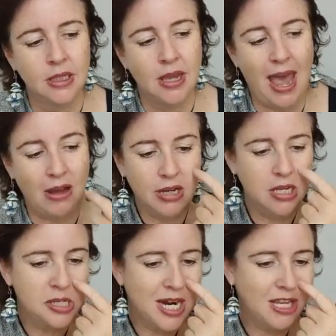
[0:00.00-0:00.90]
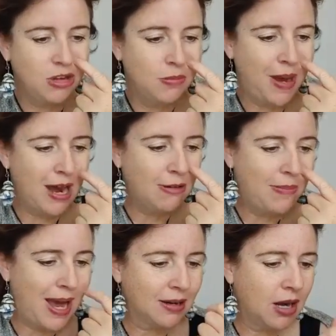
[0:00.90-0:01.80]
How can you take your power
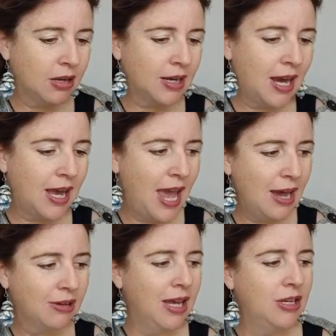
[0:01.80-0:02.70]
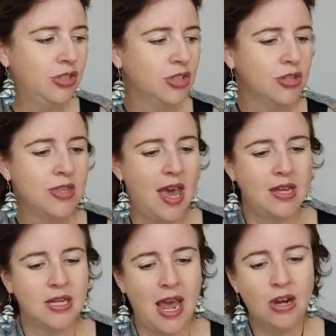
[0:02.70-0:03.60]
back? Okay, how can you do
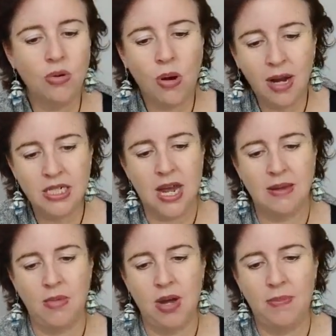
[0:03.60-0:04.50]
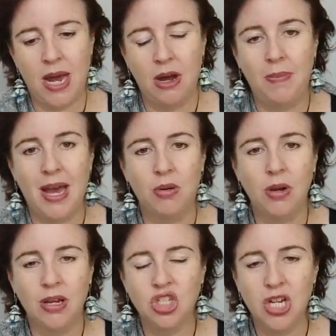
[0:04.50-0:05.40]
that? How do I take my power back?
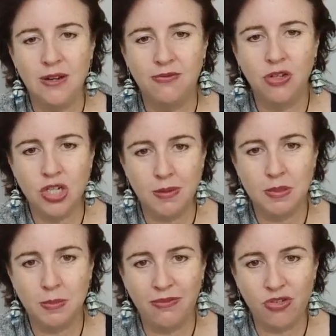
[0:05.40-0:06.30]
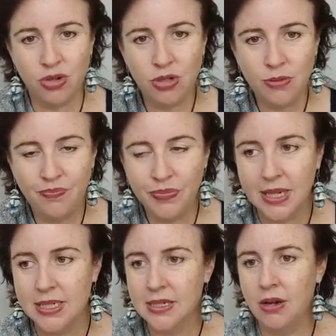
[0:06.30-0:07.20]
Well, I shared a few tips before.
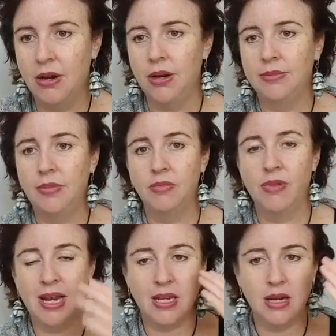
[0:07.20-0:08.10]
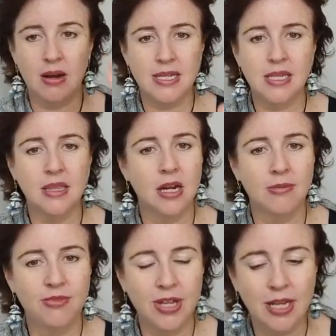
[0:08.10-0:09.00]
So recognizing that I'm
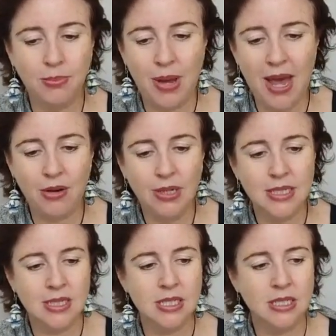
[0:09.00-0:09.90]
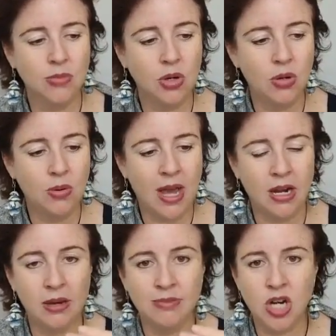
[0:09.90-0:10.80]
feeling powerless and small and
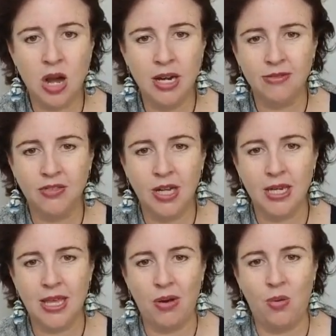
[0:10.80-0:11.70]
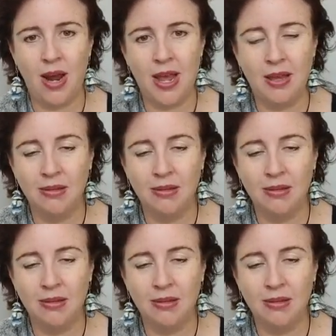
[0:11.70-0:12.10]
I'm tired of feeling that way.